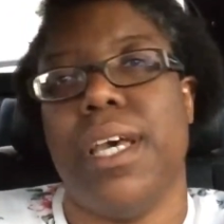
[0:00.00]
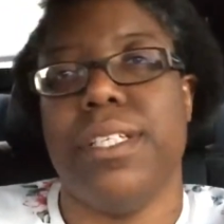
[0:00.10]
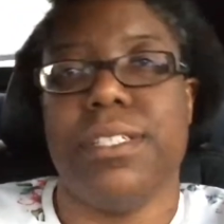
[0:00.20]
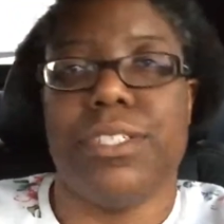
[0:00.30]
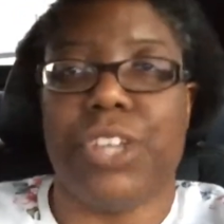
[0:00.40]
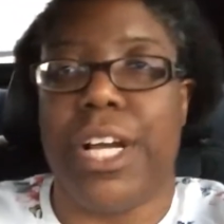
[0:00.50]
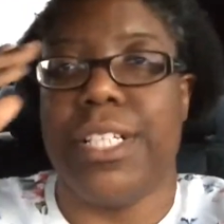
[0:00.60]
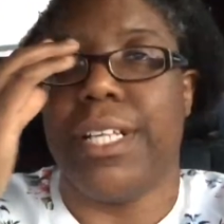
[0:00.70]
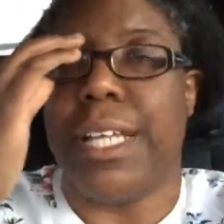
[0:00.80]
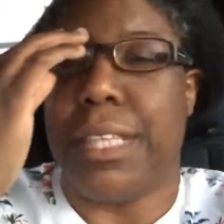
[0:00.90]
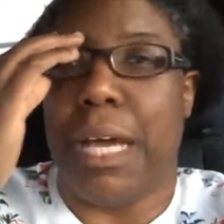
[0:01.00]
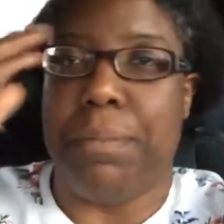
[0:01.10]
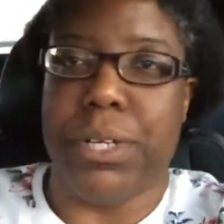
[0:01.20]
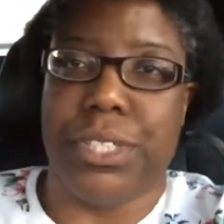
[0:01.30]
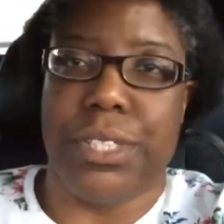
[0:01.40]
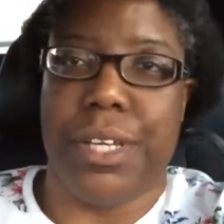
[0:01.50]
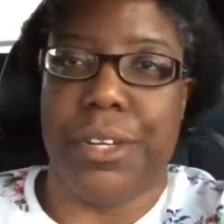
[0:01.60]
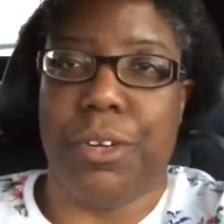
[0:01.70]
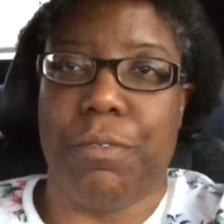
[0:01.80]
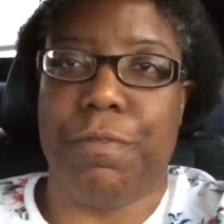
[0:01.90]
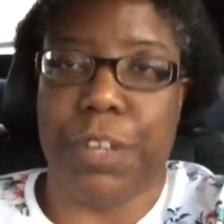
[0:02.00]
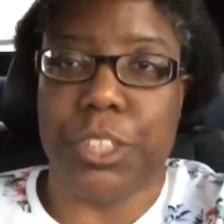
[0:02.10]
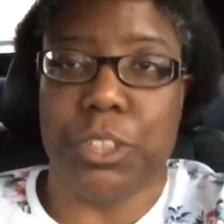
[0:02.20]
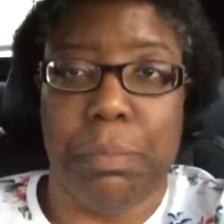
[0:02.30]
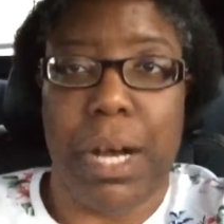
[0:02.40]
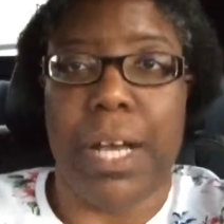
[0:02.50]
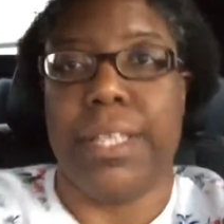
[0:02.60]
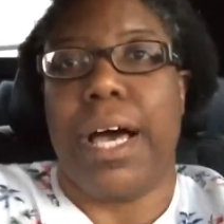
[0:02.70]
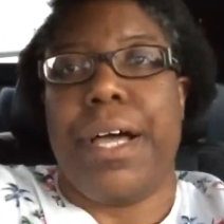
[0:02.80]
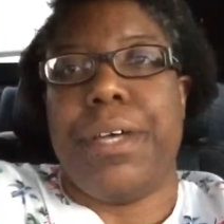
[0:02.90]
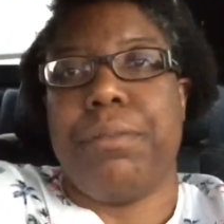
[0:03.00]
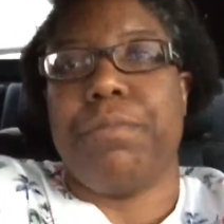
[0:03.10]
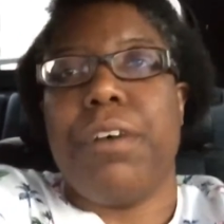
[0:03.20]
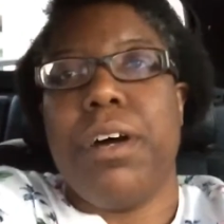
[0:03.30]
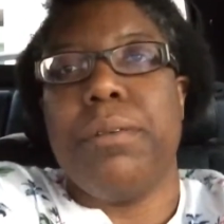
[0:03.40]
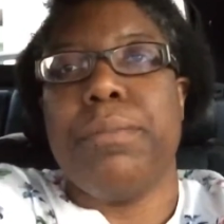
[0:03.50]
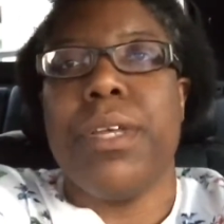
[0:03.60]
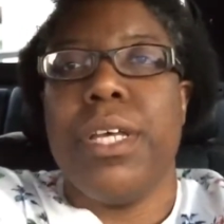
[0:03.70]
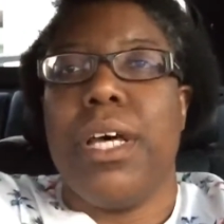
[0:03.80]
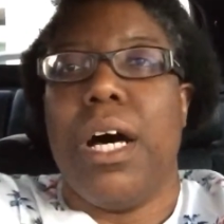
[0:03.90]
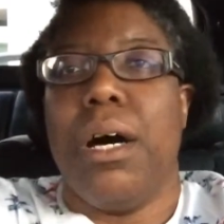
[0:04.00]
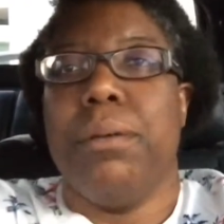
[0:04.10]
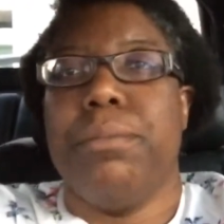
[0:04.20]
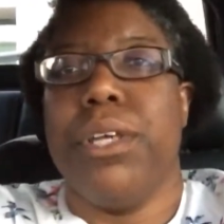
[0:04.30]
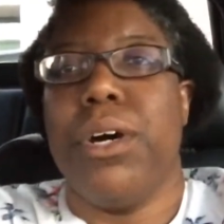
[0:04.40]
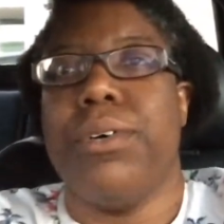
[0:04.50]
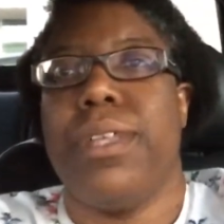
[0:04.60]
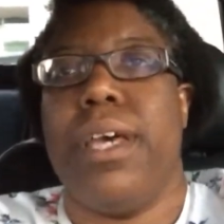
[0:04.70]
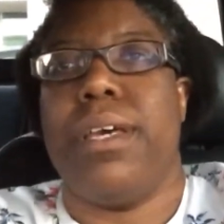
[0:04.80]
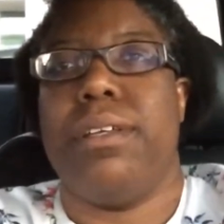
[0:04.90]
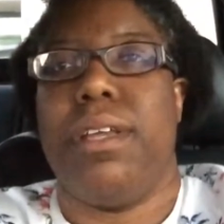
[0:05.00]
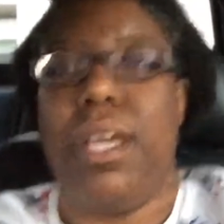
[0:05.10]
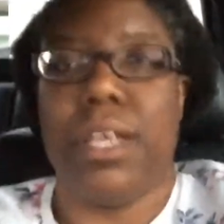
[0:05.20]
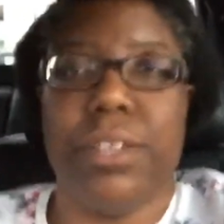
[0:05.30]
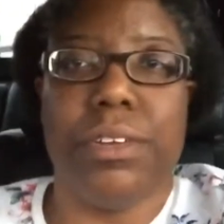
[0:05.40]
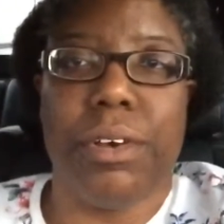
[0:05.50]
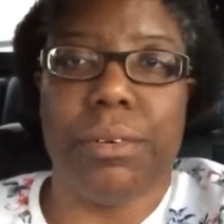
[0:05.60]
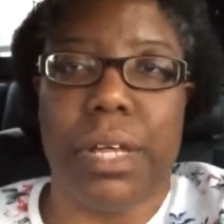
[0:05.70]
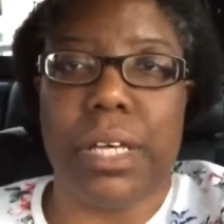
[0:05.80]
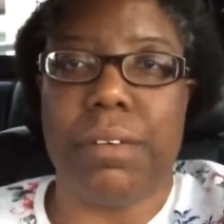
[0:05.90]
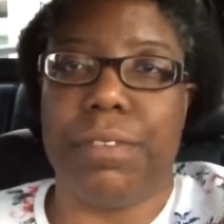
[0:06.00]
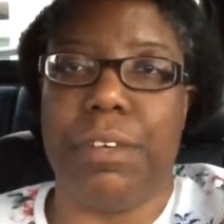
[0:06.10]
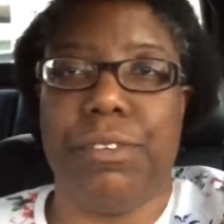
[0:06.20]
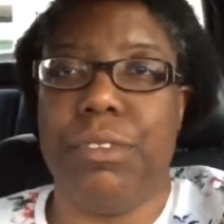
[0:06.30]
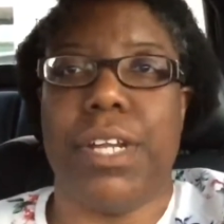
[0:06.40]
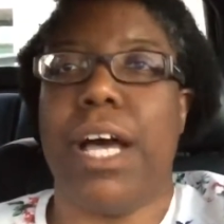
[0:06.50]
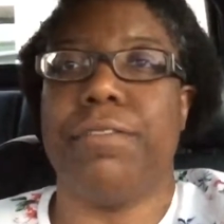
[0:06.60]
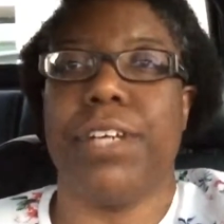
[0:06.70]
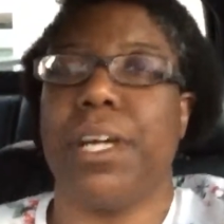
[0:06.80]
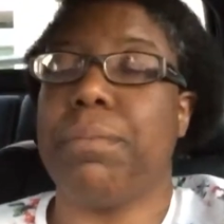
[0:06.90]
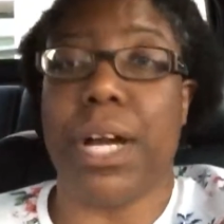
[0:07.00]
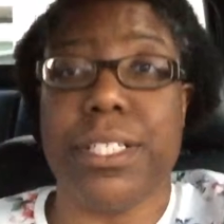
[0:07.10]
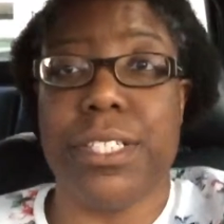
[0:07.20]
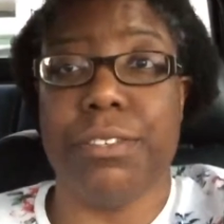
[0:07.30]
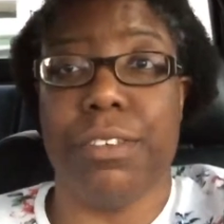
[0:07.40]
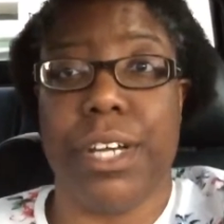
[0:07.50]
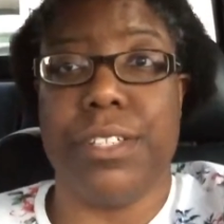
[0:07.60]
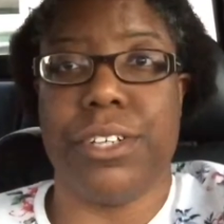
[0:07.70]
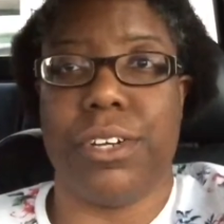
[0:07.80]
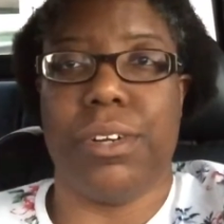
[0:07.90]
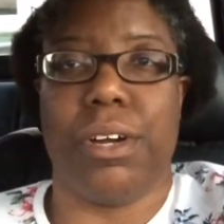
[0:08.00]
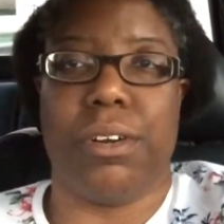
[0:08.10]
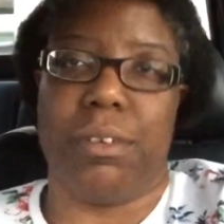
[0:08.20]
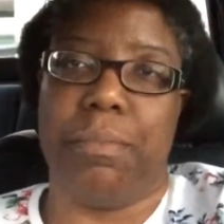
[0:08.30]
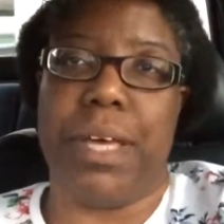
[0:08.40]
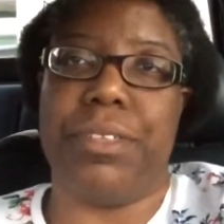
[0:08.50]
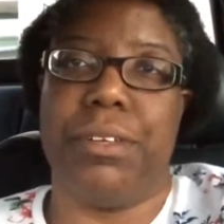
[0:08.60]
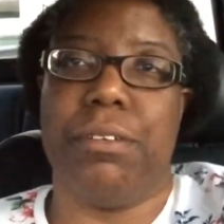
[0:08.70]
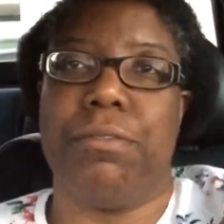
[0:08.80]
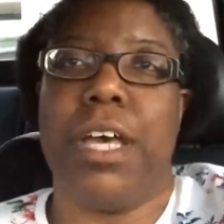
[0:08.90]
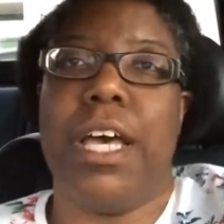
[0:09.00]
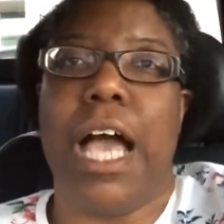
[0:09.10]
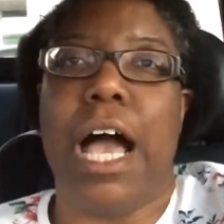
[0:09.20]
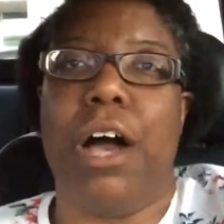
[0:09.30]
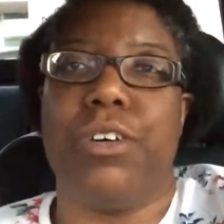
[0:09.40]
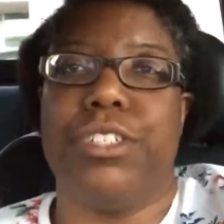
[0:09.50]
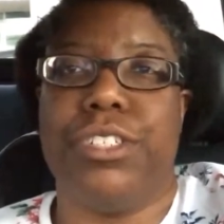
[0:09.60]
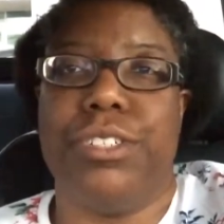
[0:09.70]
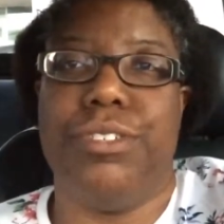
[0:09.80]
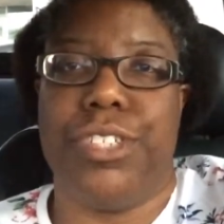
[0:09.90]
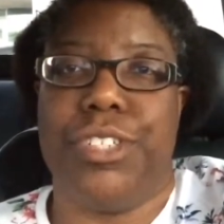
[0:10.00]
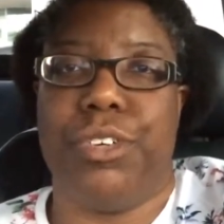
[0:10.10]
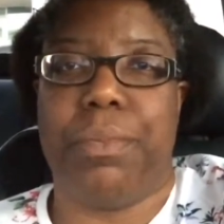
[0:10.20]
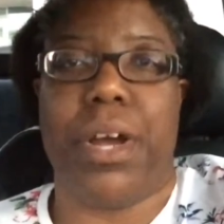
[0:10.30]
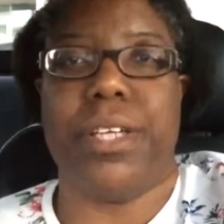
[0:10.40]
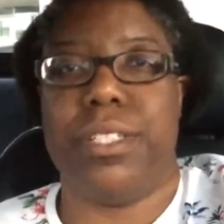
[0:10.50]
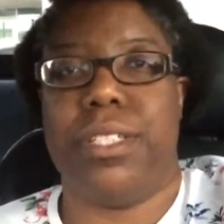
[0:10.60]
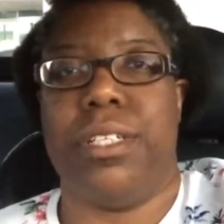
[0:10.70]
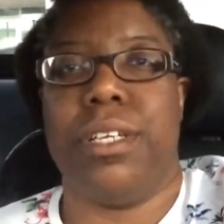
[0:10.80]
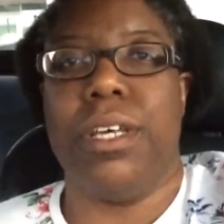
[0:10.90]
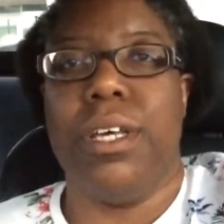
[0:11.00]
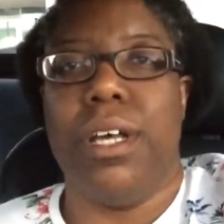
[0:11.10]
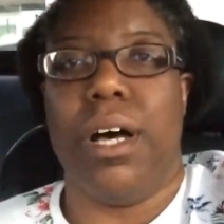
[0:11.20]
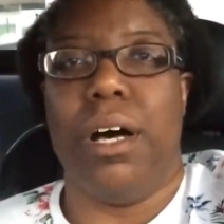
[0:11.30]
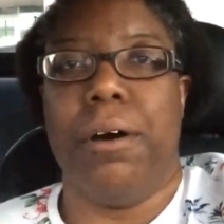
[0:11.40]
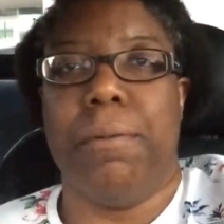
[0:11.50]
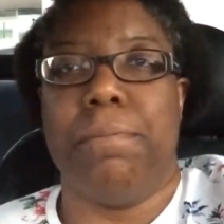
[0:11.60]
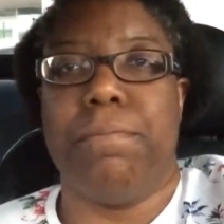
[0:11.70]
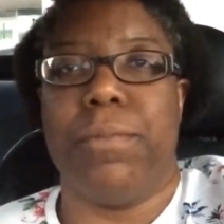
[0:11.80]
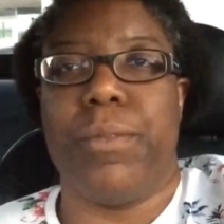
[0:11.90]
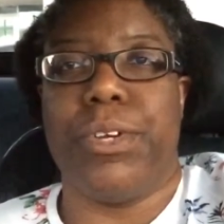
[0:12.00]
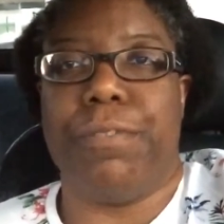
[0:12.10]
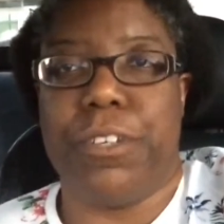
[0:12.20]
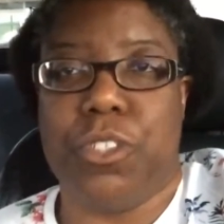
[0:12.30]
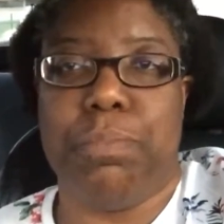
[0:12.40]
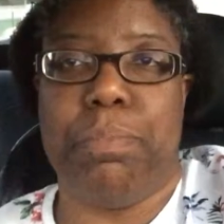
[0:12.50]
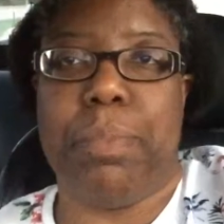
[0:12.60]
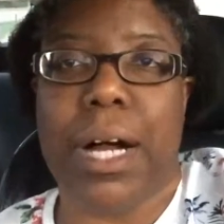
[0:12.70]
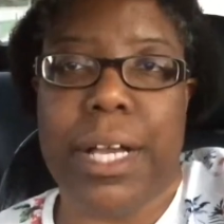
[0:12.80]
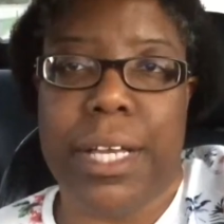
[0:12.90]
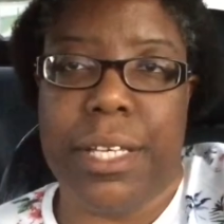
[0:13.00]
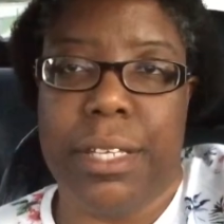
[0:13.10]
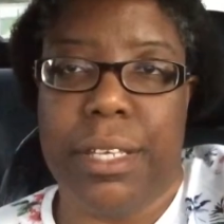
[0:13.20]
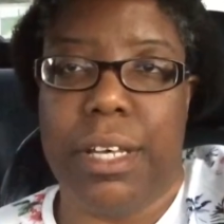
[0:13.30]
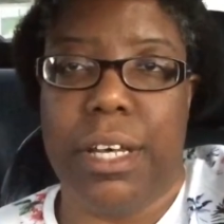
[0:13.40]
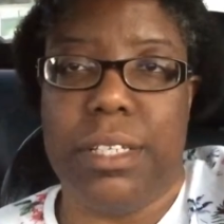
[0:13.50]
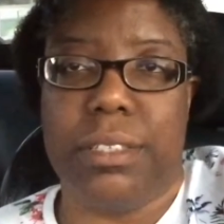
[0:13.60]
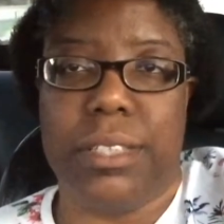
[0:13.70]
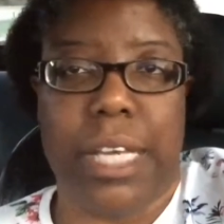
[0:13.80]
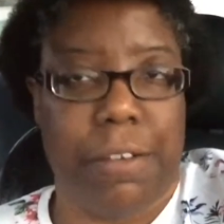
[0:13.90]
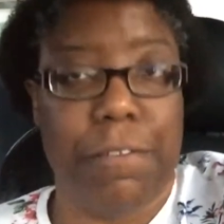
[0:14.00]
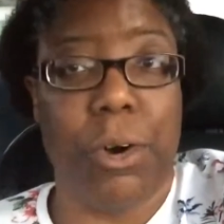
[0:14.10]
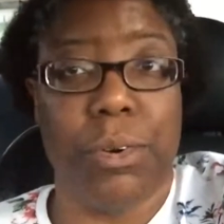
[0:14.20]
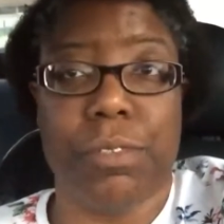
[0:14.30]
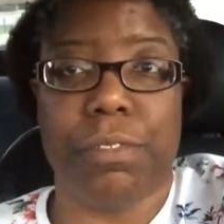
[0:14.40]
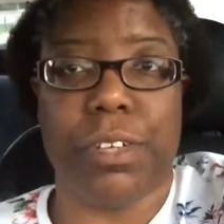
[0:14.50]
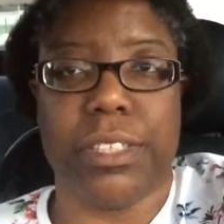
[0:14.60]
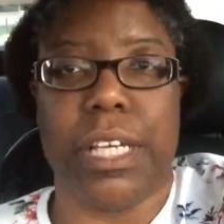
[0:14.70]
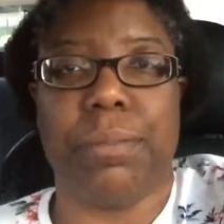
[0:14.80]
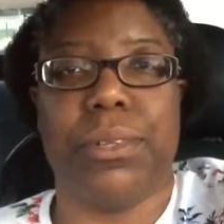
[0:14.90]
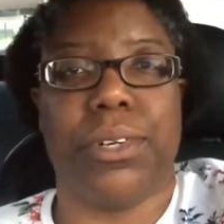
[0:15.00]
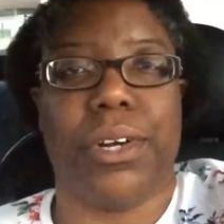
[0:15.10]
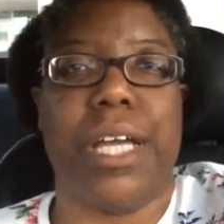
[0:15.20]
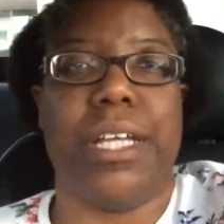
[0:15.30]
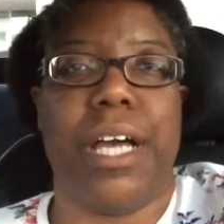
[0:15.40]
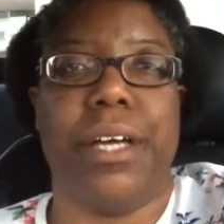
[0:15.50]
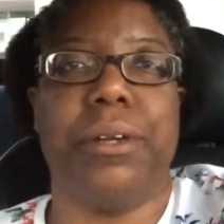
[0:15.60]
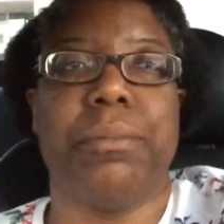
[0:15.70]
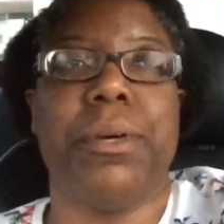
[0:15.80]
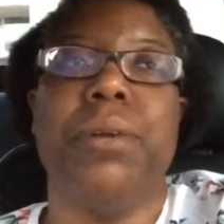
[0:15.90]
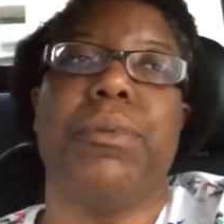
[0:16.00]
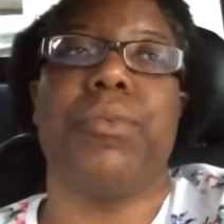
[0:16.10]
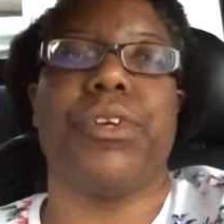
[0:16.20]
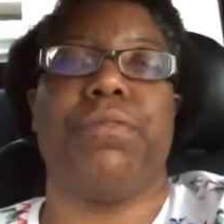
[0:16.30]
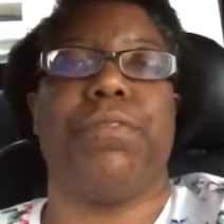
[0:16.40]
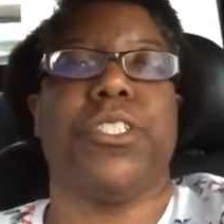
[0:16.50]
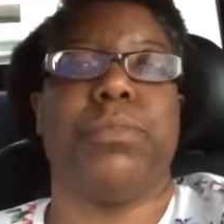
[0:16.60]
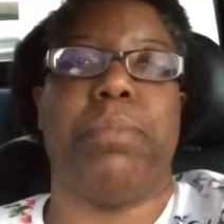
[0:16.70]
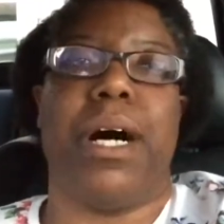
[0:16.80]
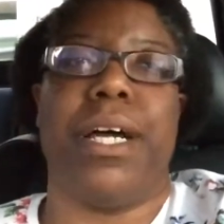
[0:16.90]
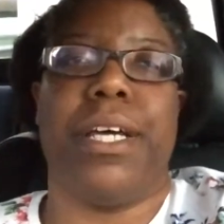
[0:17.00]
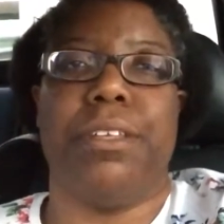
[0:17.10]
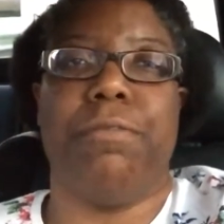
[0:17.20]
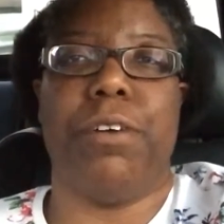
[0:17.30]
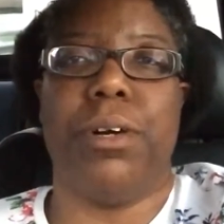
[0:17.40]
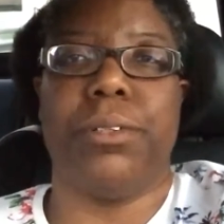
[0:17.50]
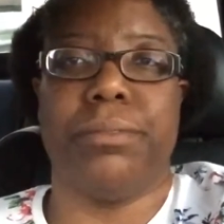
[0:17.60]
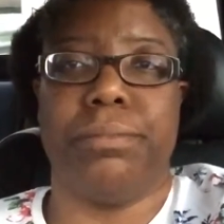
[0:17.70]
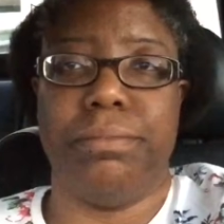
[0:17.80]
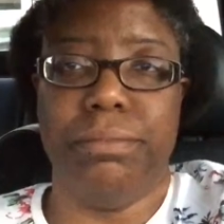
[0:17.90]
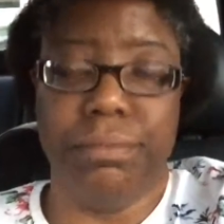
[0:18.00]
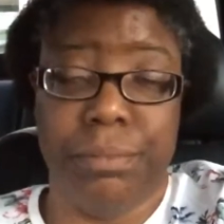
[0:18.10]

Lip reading: And trying to let that person that you're first buying the item from know that, hey, like if you even have like a pricing range or method of how you're choosing your pricing, when you're first buying, say, a phone, for example, or any item. But when you're first buying a phone,